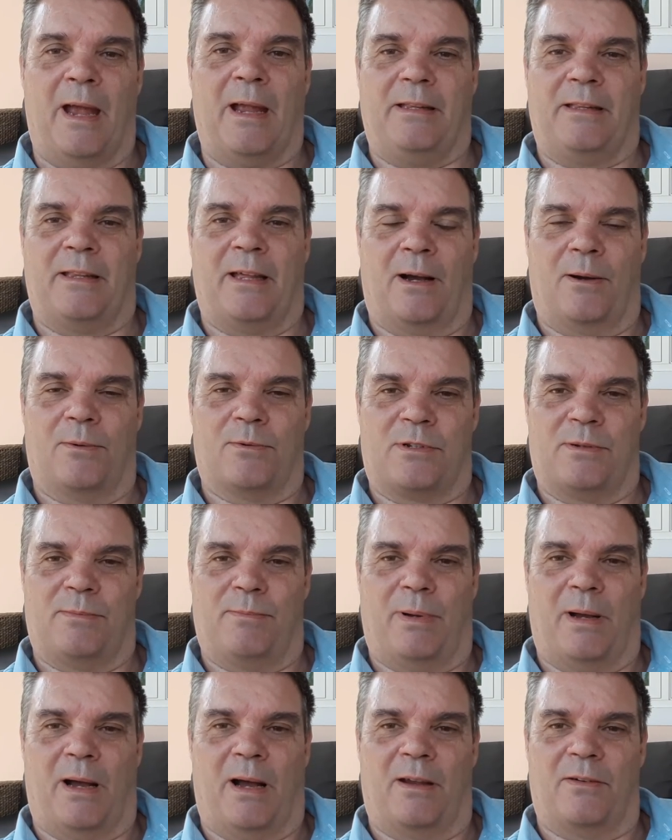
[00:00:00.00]

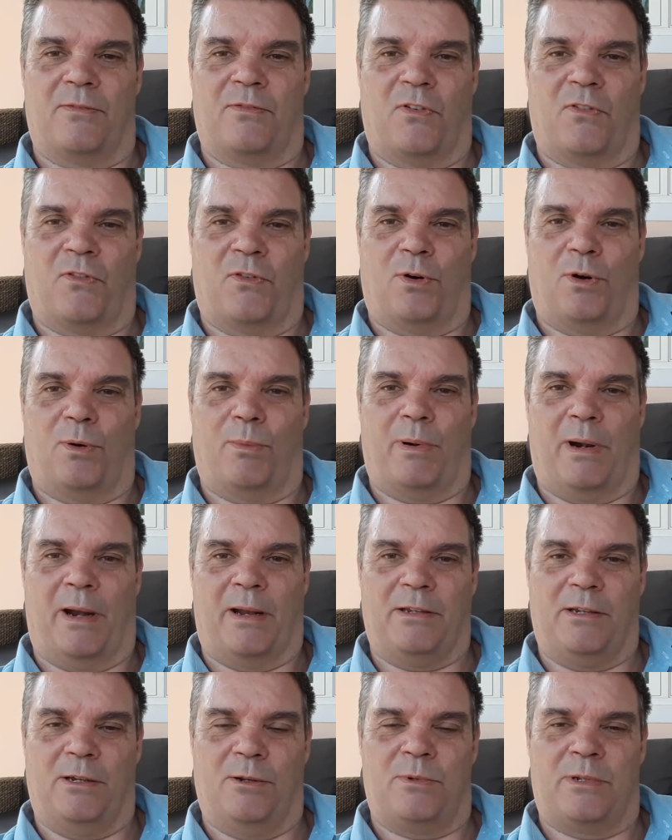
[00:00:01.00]
8,000 baht for four
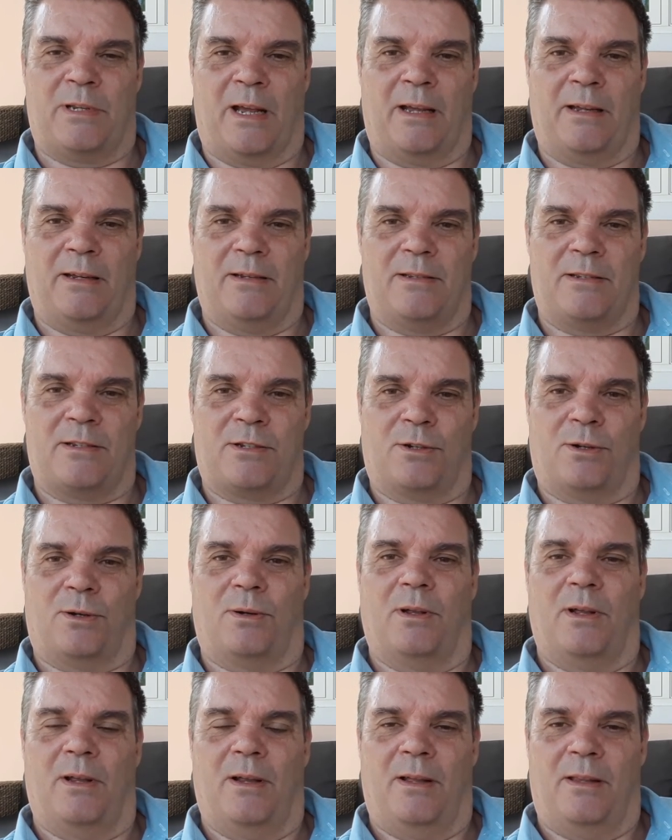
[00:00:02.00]
brand new tyres.
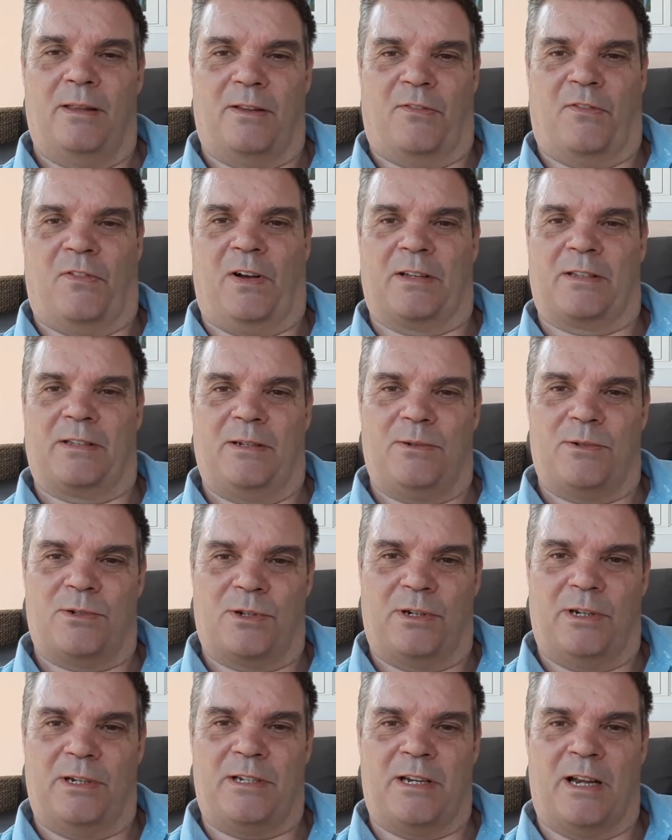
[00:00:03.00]
So the fact that he was
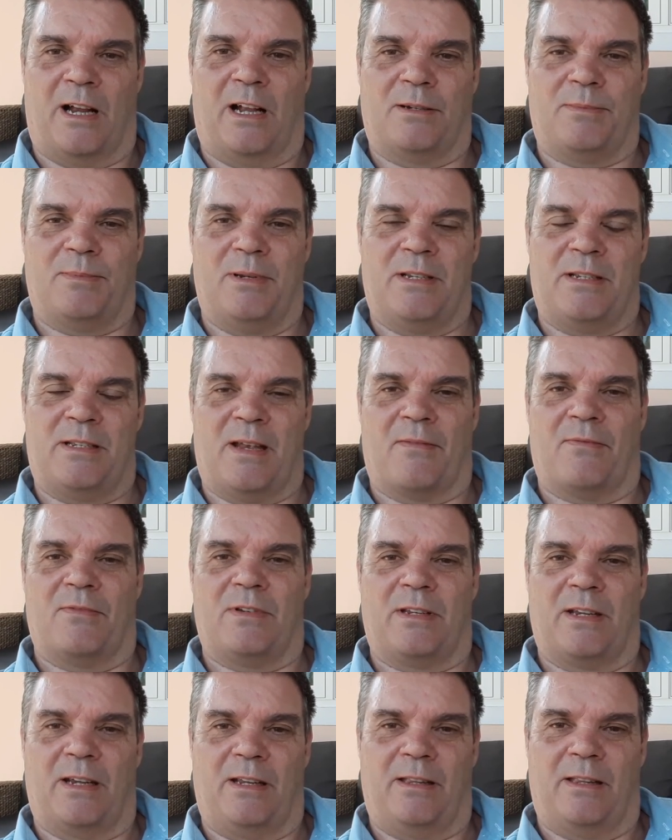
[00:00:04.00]
going to charge me
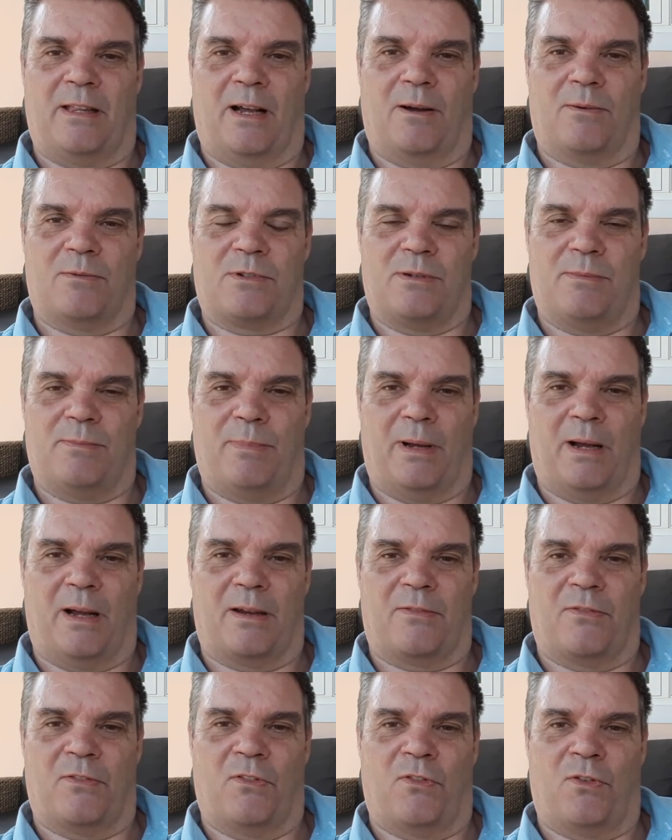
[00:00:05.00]
17,000
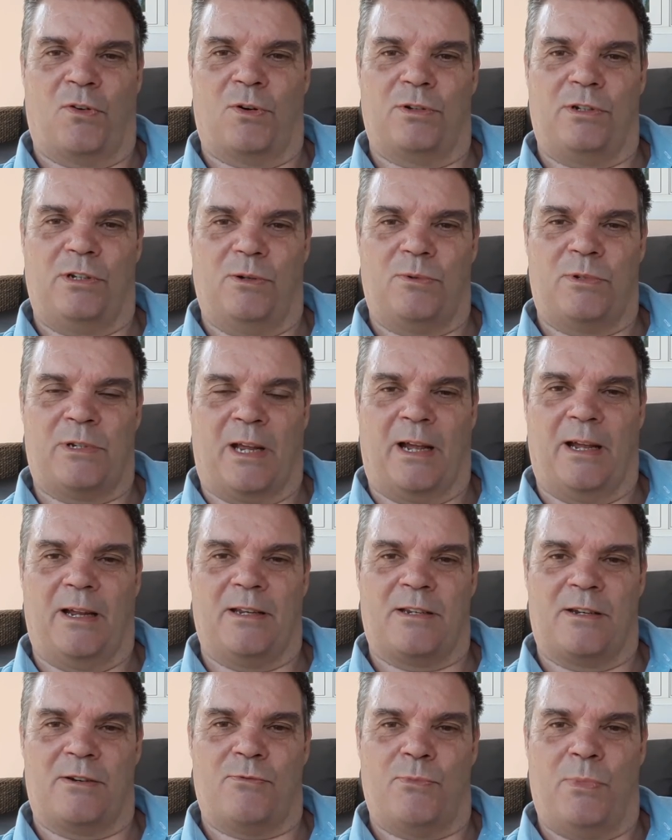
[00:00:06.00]
baht for four new
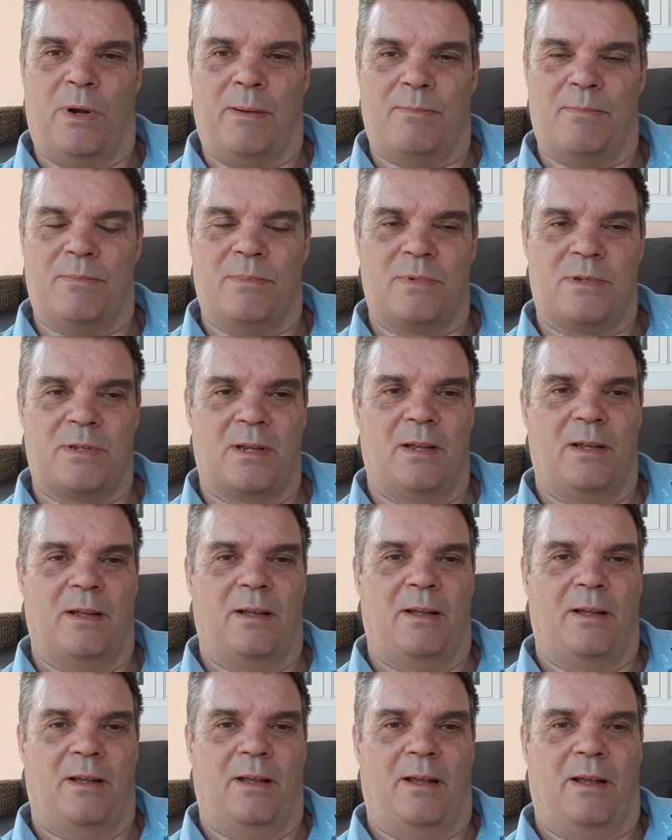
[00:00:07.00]
tyres and rims,
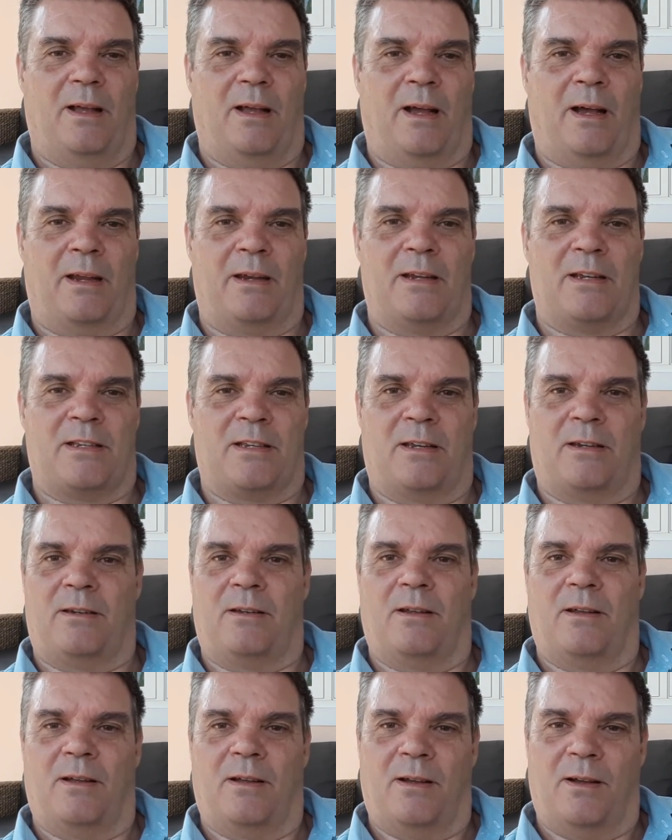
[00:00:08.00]
and I
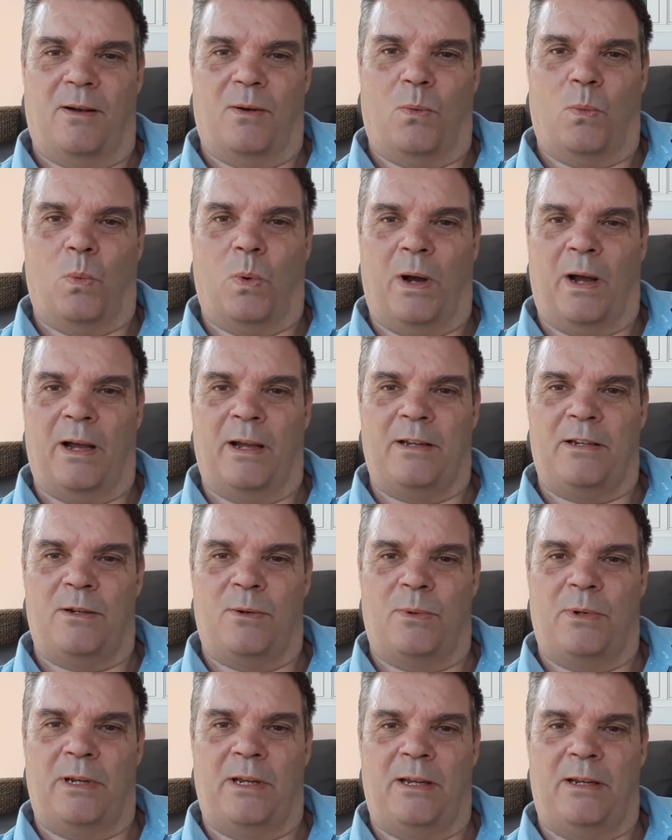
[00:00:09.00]
said, why
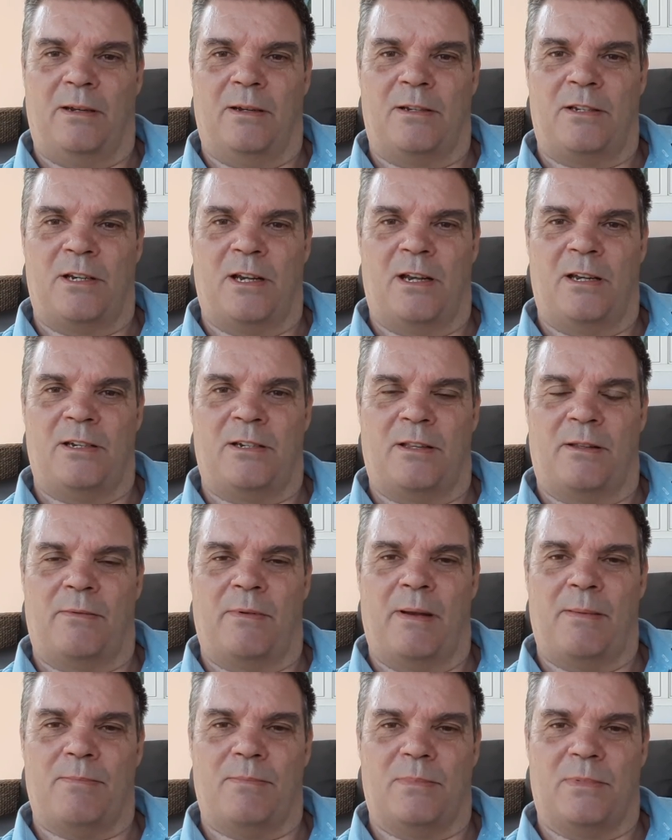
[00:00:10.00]
do we need to change the
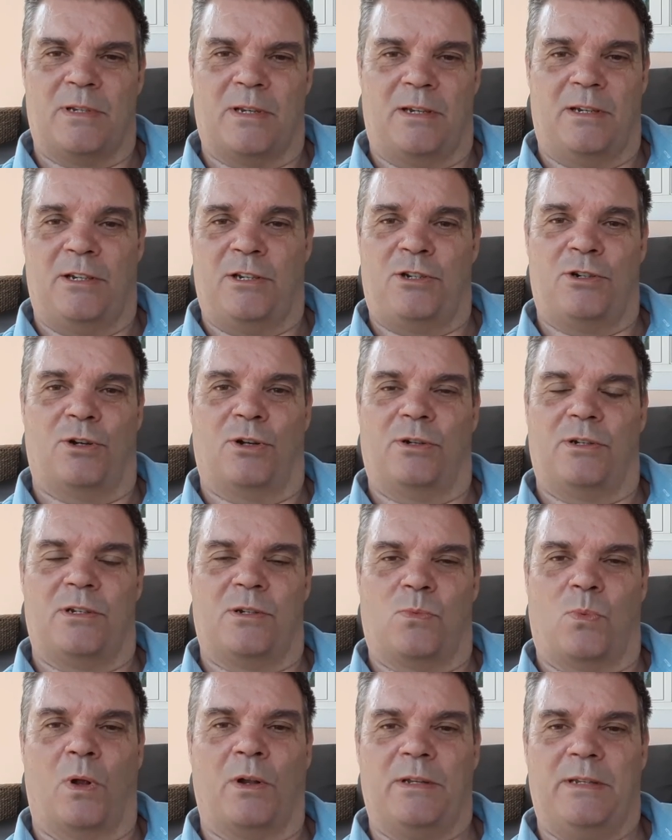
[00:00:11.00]
rims? And he showed
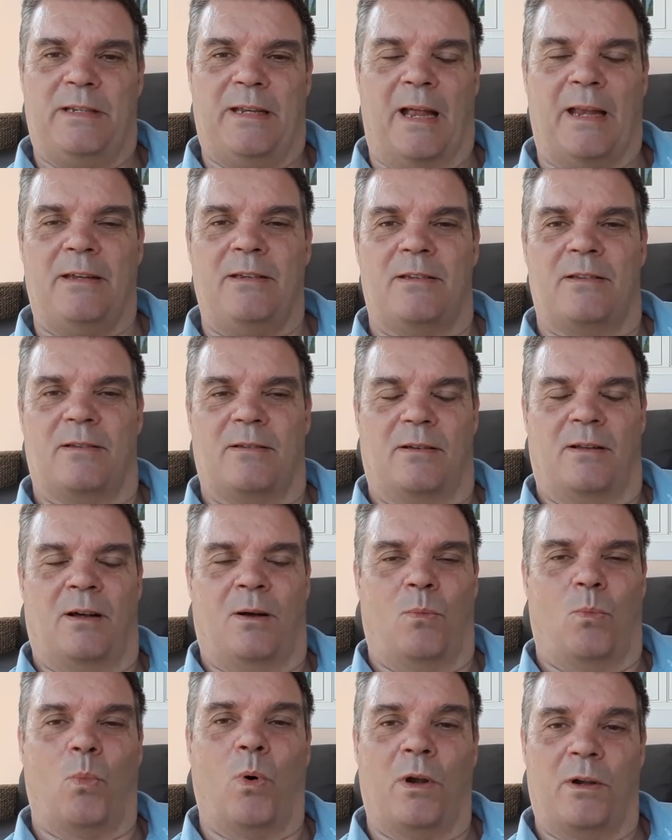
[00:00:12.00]
us one dent
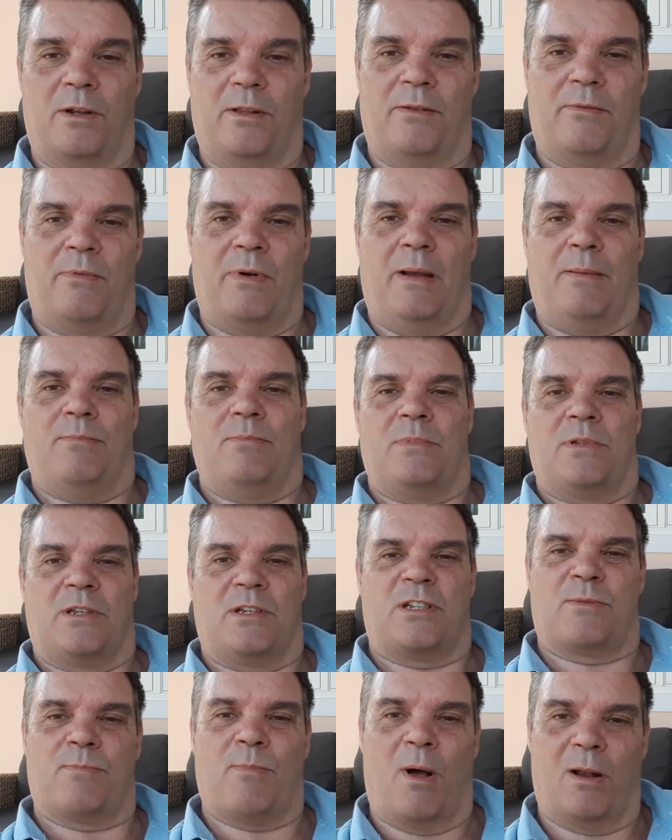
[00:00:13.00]
on one of the rims,
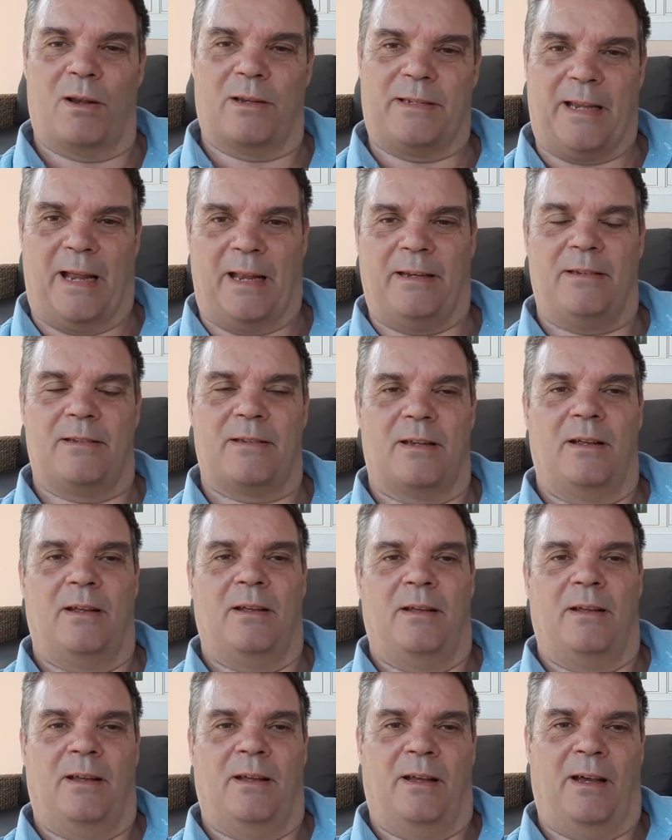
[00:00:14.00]
a small dent,
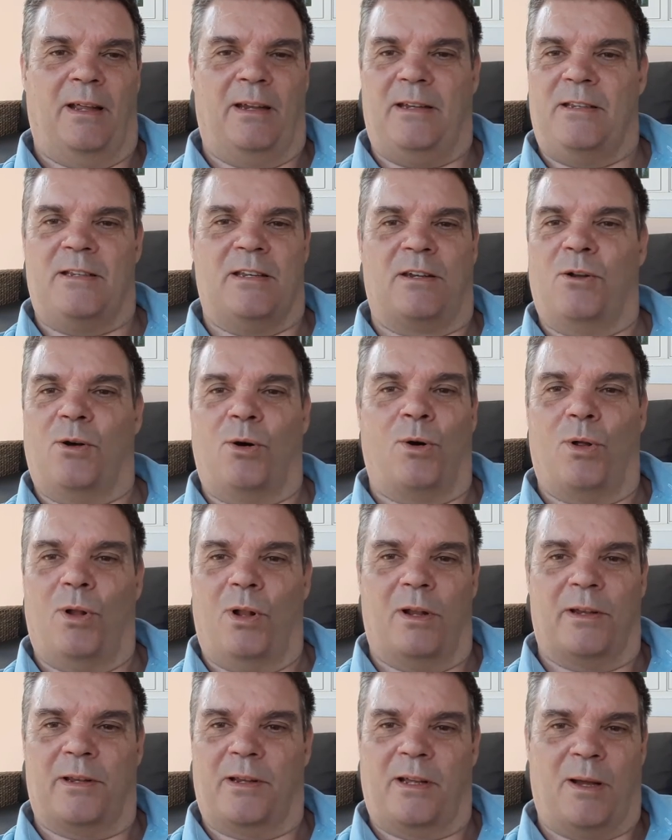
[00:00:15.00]
and he said,
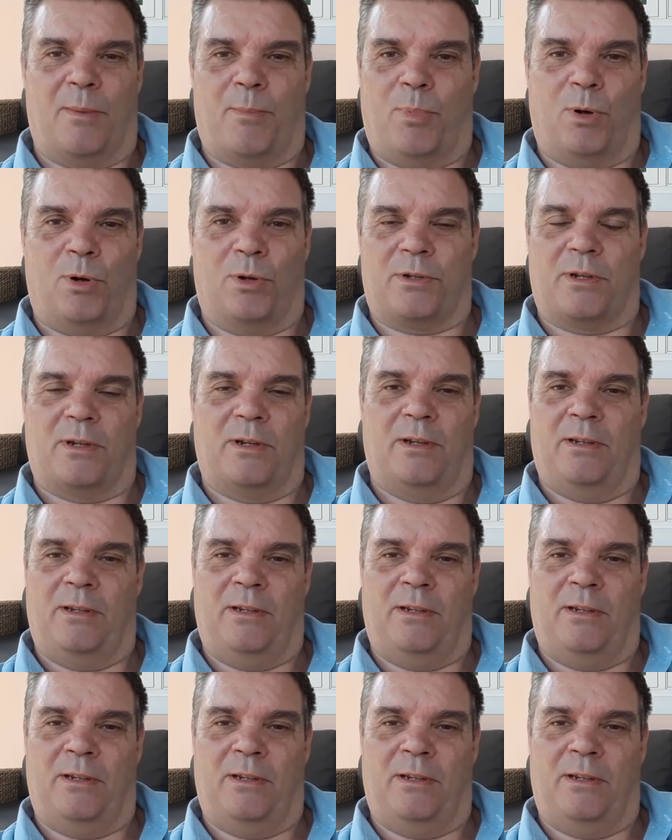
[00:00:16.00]
old, kaput.